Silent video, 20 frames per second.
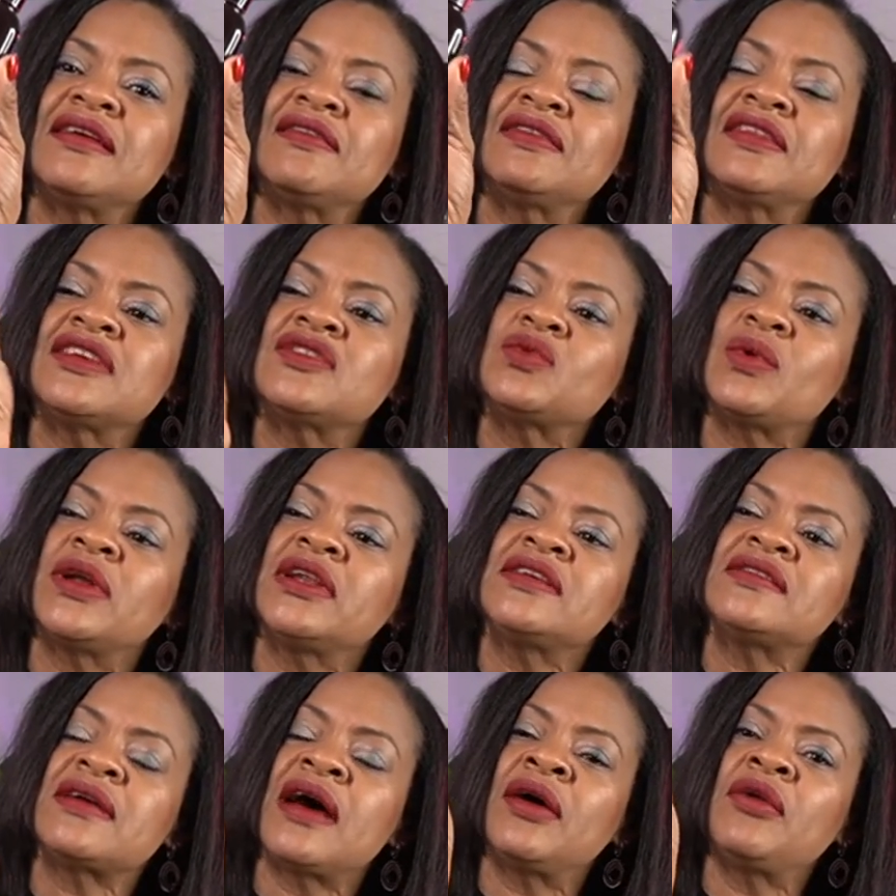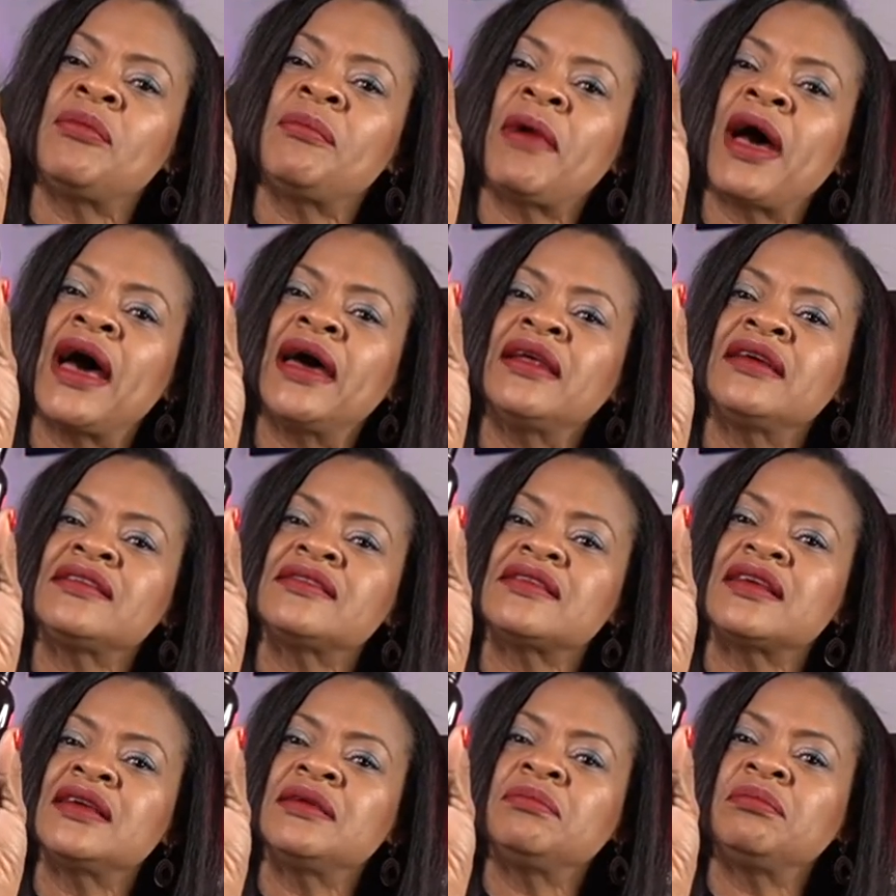This one is
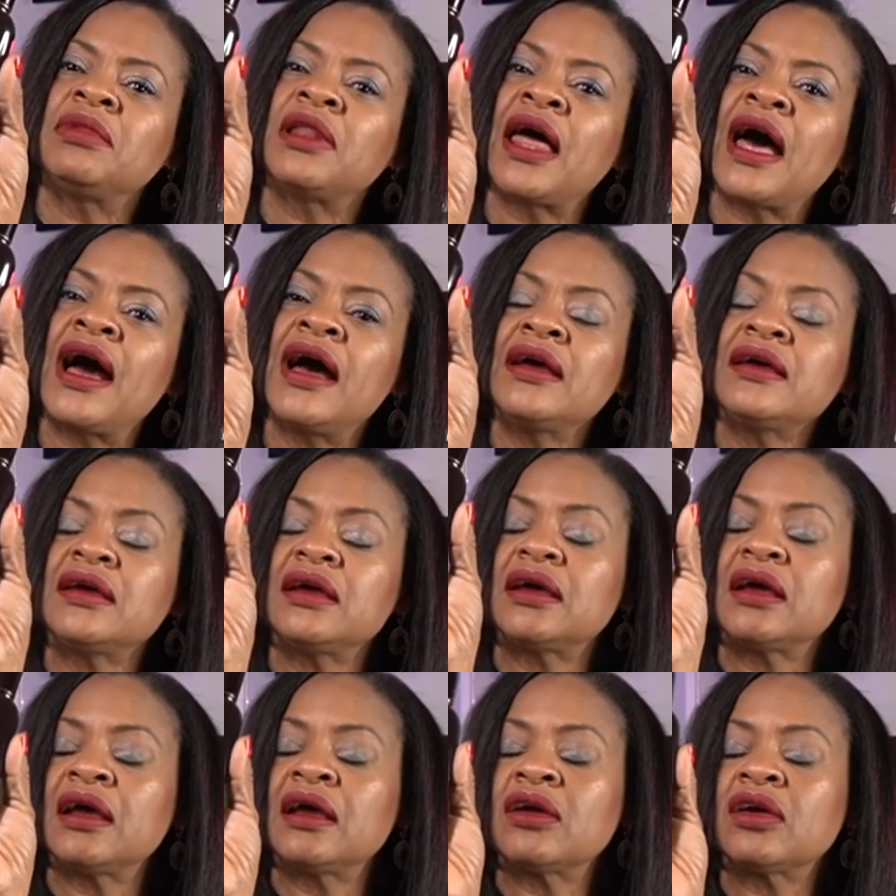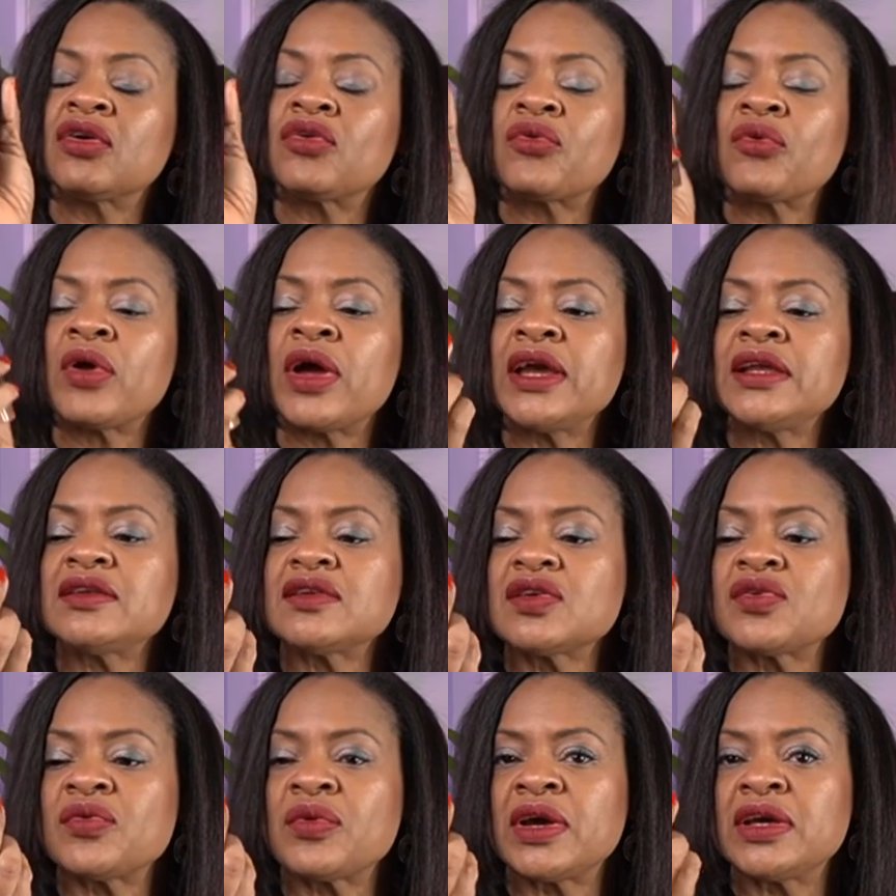aromatics in black, a
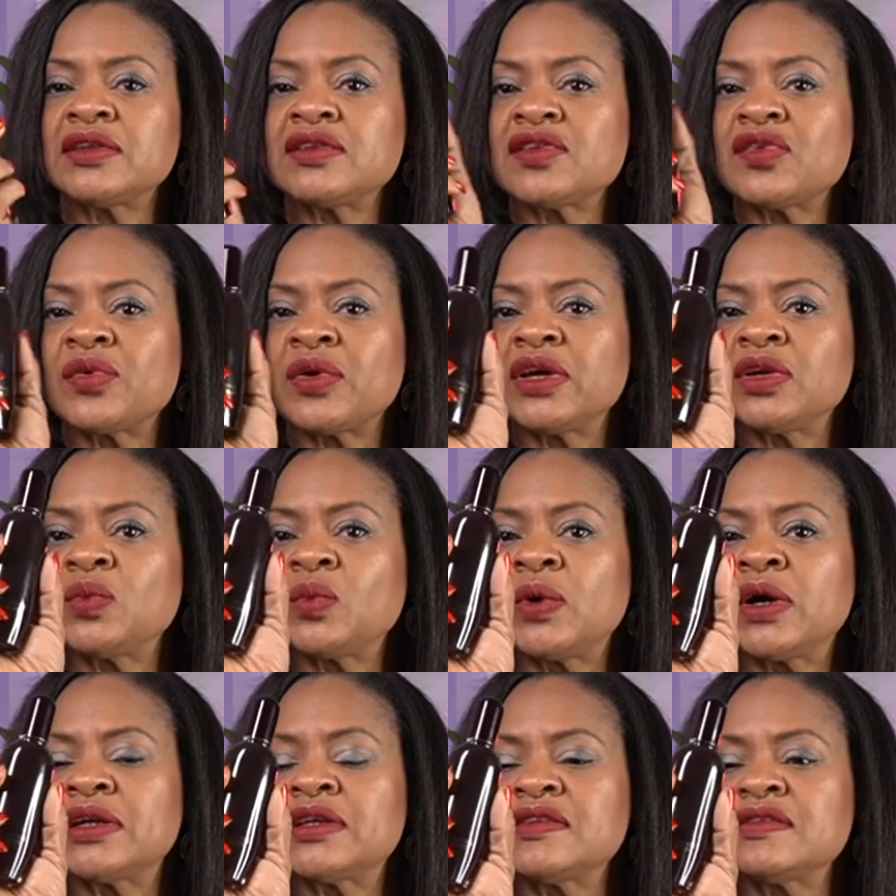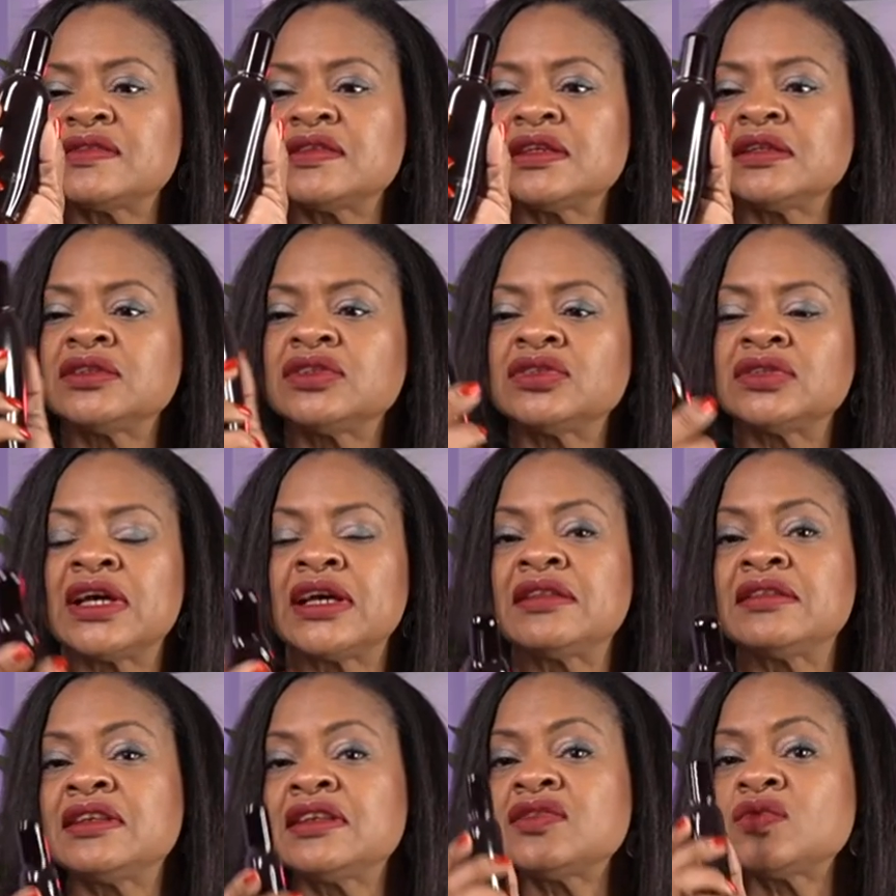great great great one still
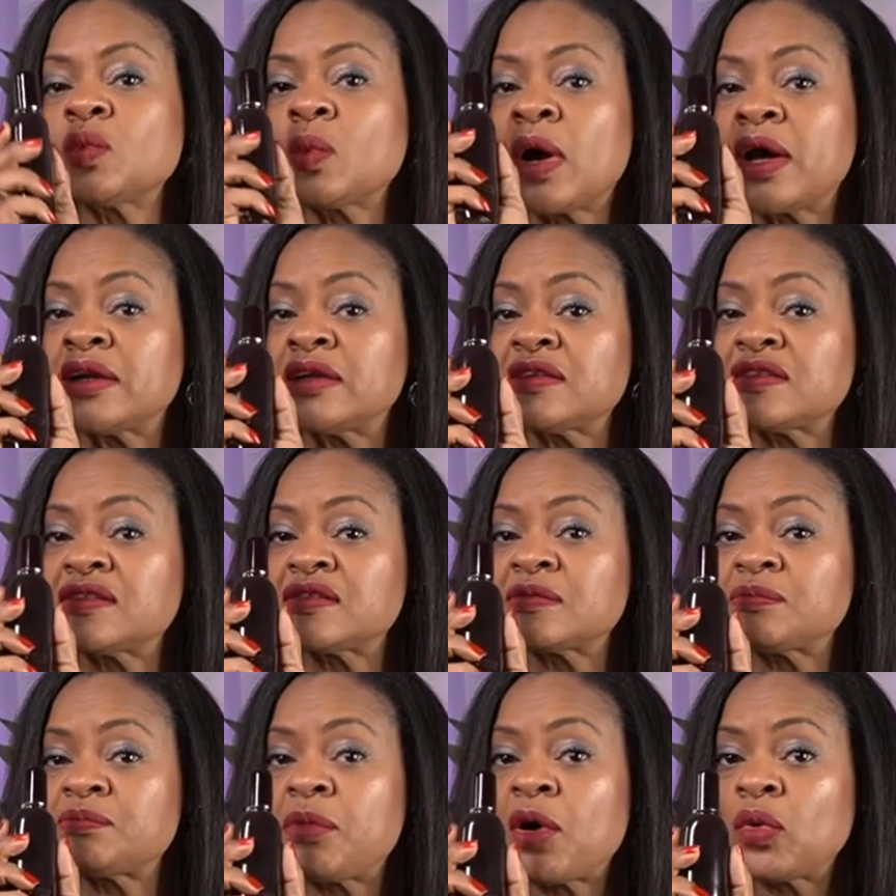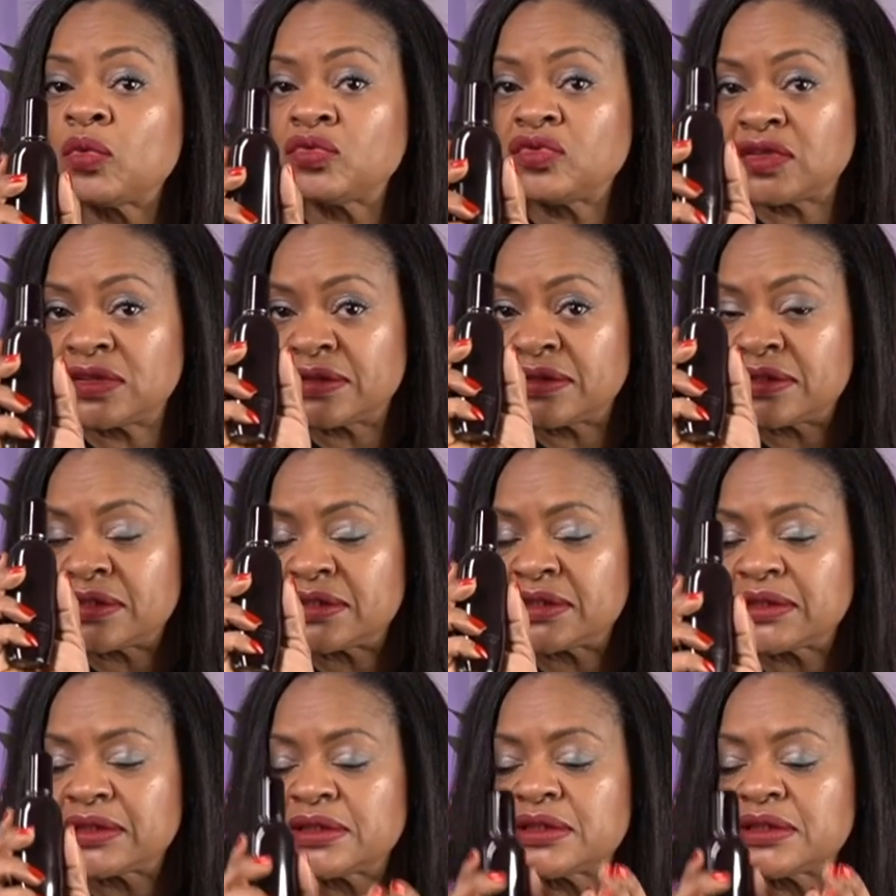today. This one is potent,